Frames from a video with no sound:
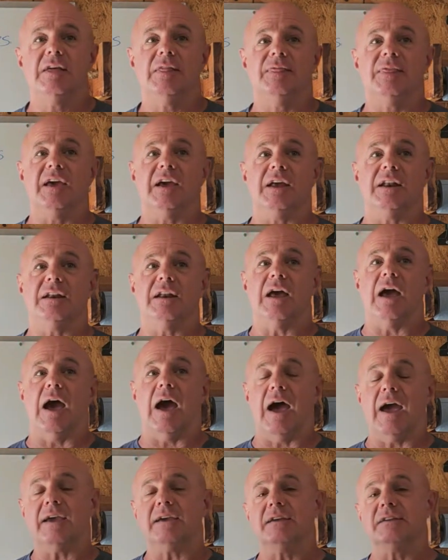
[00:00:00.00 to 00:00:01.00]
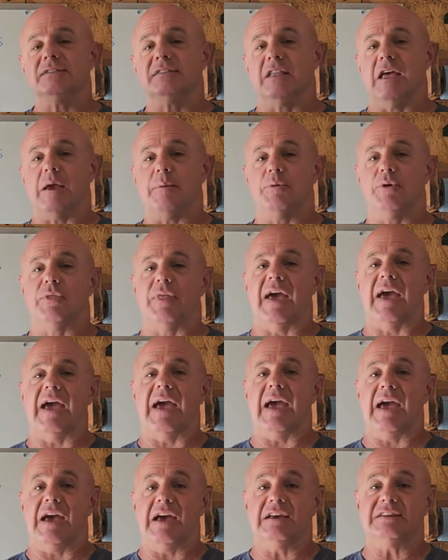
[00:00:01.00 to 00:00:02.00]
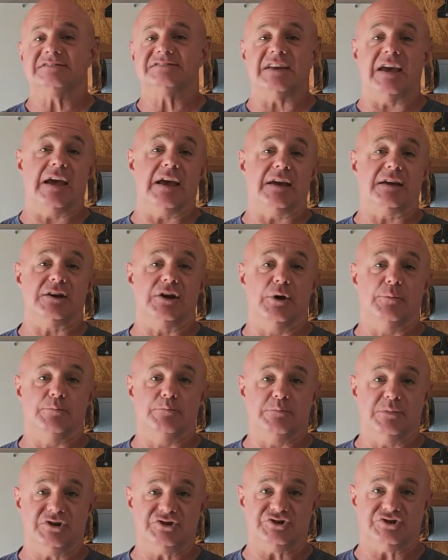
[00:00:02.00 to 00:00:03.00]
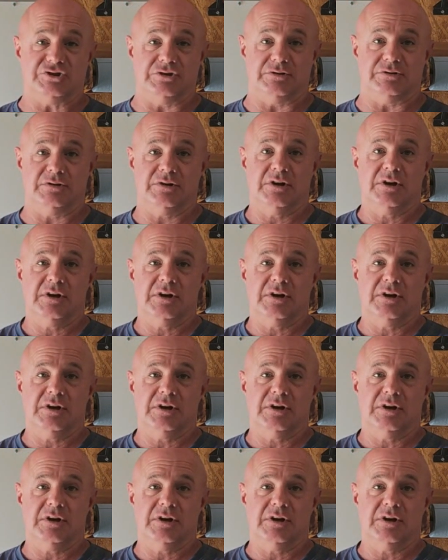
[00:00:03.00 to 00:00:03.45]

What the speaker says: then I can label that as a commission